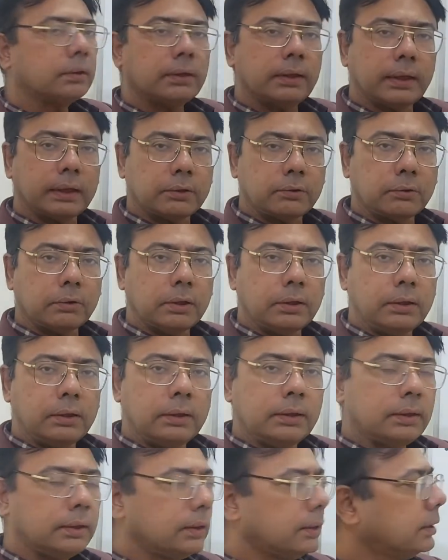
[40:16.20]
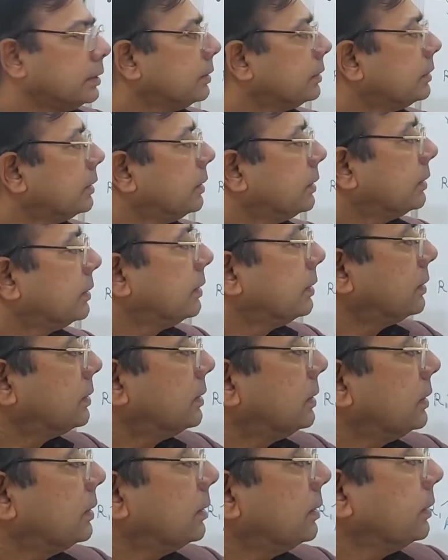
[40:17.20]
alcohol, then this
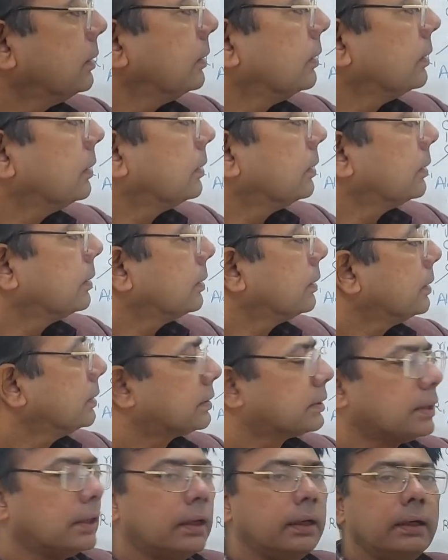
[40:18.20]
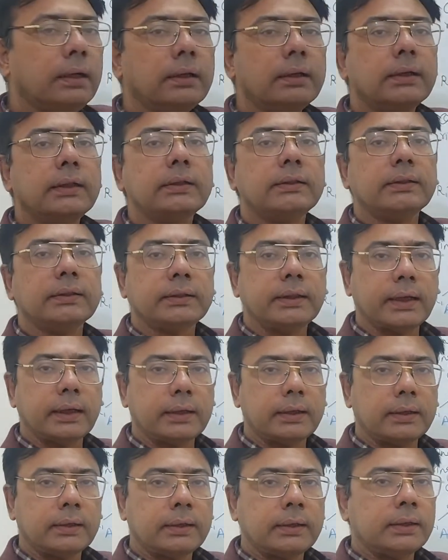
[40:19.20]
thing is called
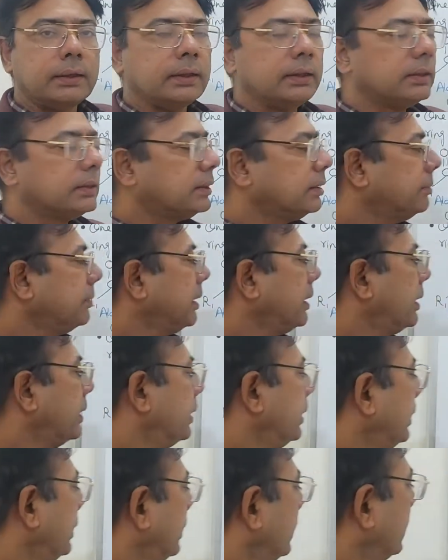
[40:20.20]
acetal. Similarly,